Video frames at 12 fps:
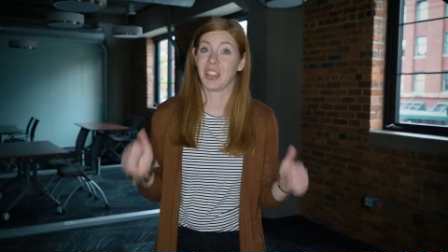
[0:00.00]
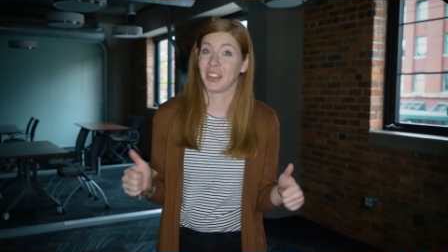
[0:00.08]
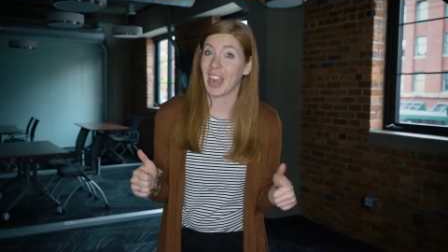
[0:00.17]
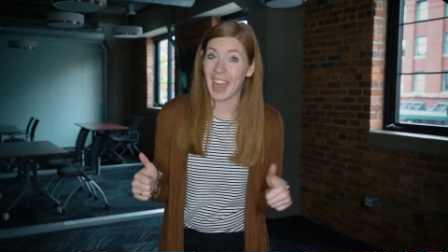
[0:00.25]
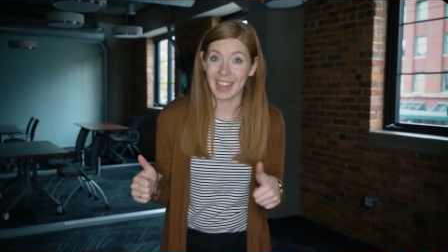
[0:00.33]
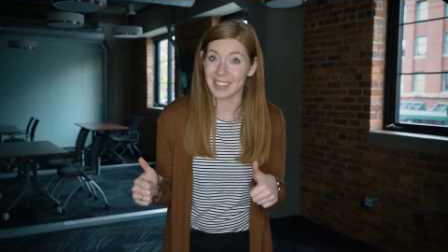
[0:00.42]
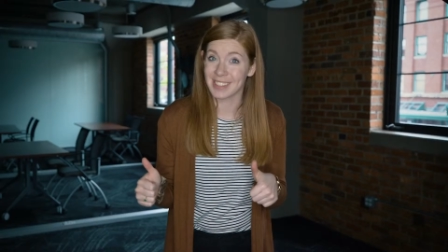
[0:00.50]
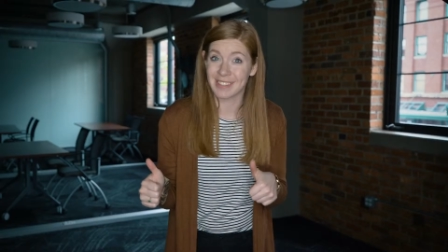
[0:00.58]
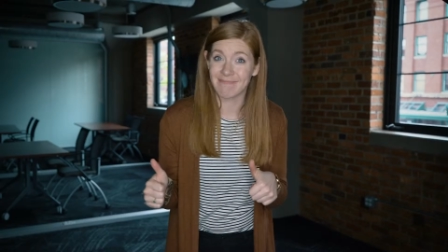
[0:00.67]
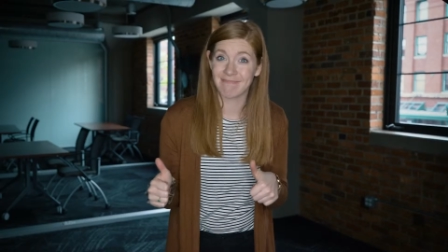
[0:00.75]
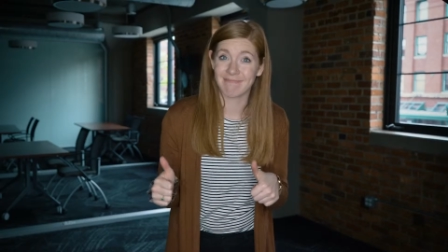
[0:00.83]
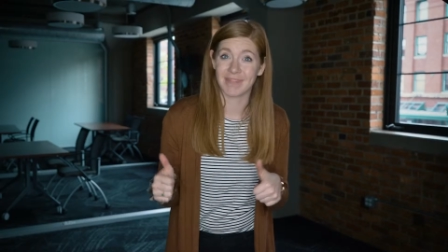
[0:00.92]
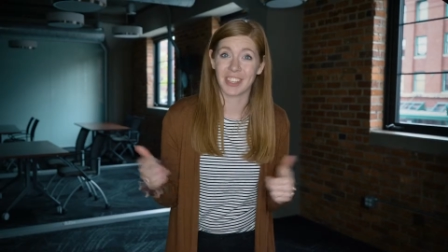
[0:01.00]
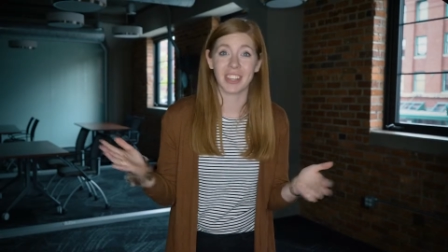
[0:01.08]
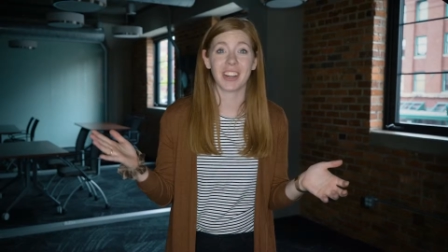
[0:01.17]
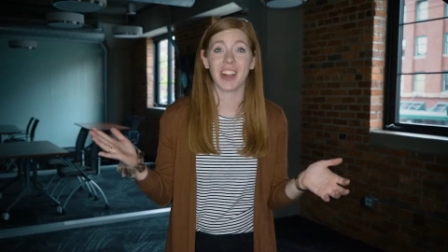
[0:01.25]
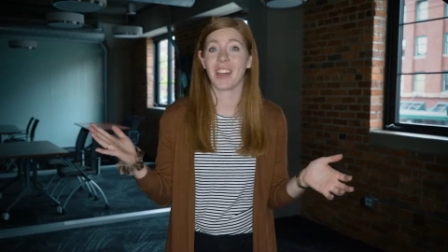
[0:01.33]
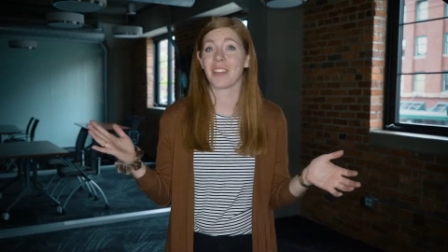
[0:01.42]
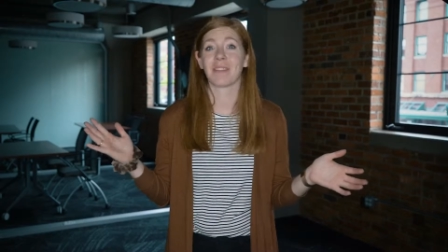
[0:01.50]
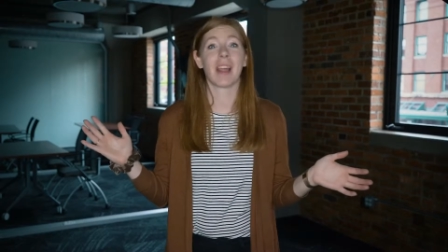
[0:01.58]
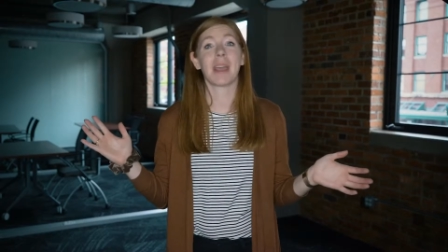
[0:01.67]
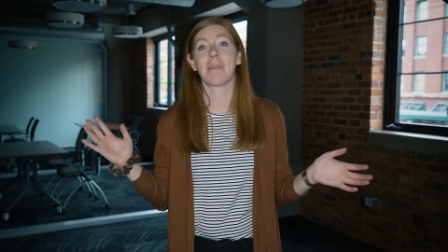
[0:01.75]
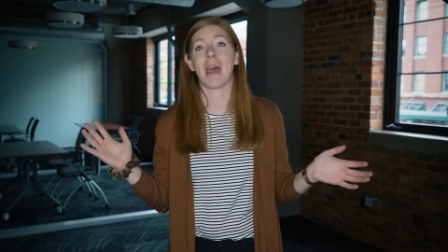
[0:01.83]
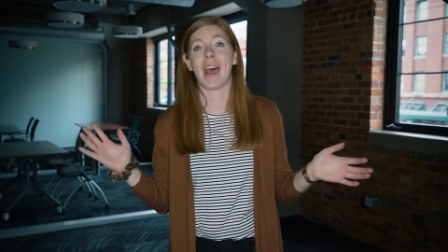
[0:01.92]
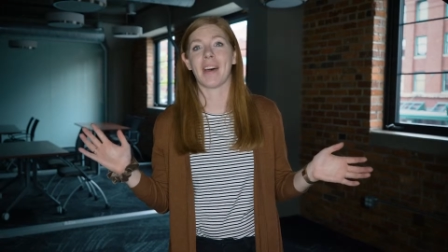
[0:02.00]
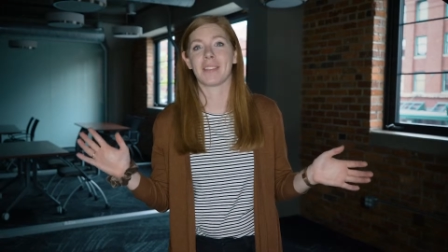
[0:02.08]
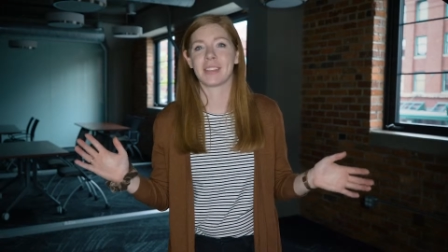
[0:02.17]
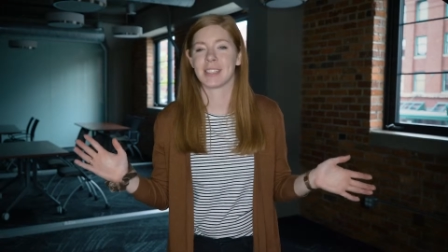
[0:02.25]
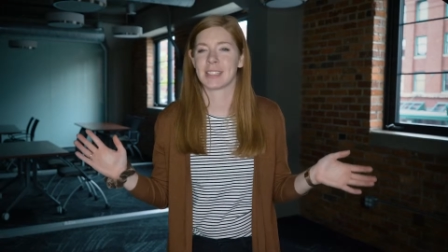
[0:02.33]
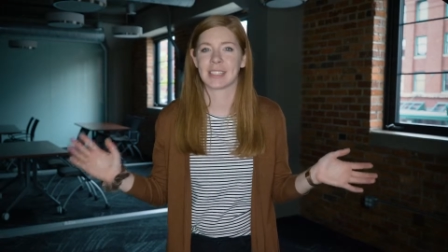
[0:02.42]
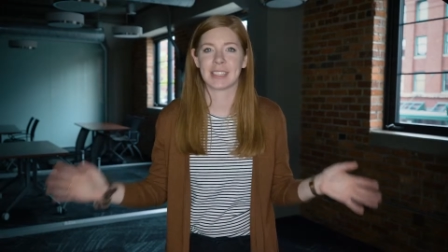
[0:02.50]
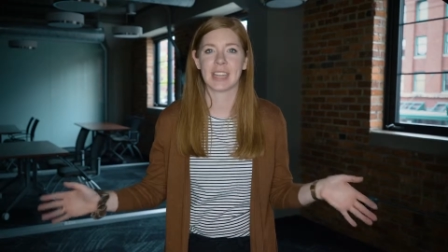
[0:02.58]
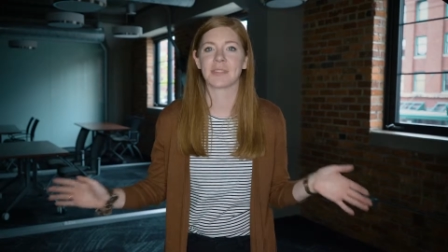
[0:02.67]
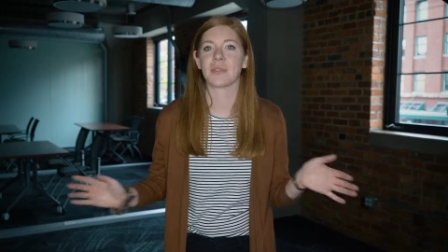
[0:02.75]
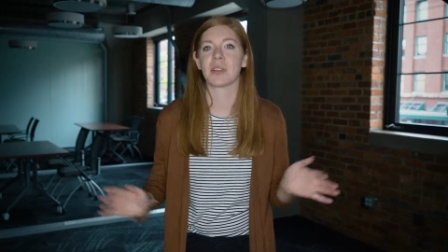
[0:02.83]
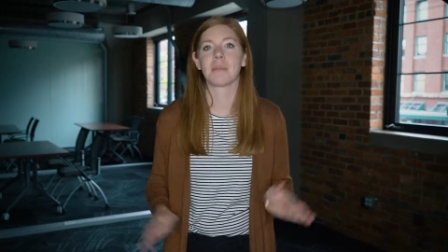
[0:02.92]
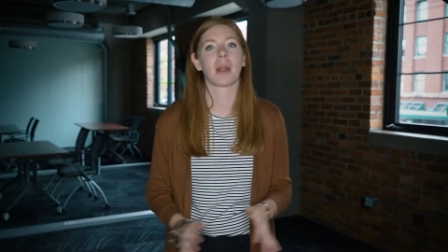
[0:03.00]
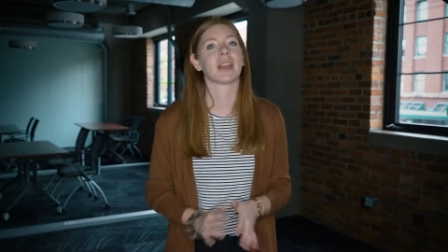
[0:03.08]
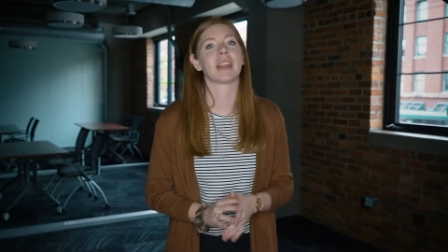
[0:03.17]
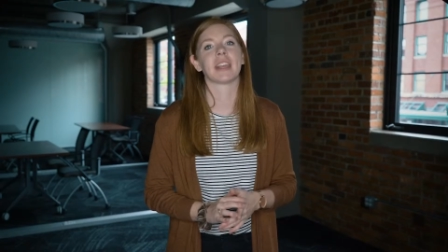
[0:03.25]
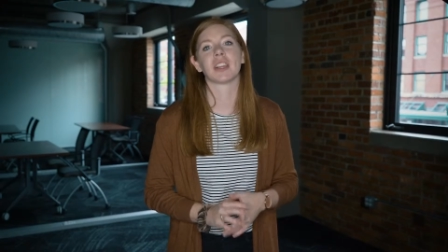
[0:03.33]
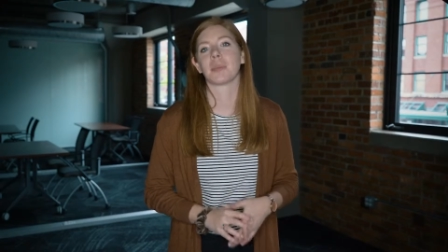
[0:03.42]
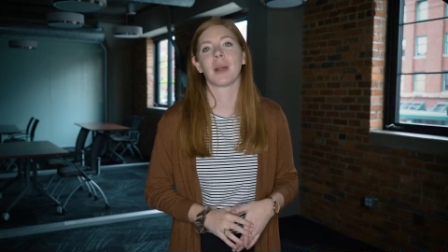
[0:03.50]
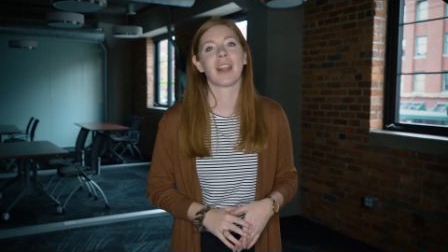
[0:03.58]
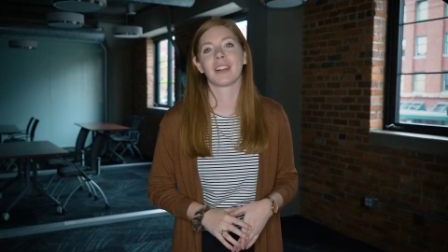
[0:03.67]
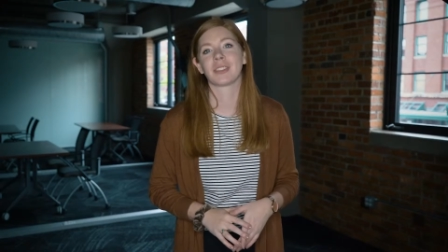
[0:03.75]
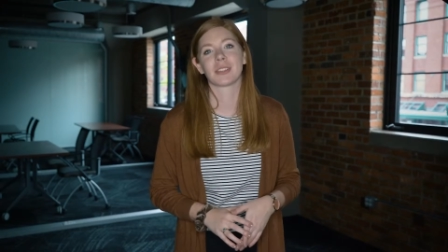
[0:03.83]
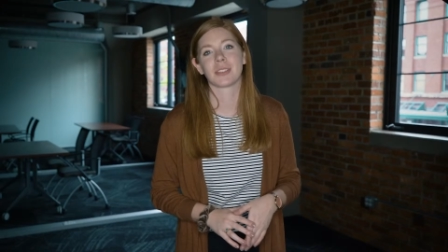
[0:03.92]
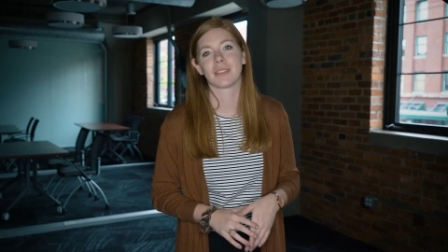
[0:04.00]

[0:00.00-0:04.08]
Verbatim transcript: Congrats! You're on the right path to successfully marketing your product or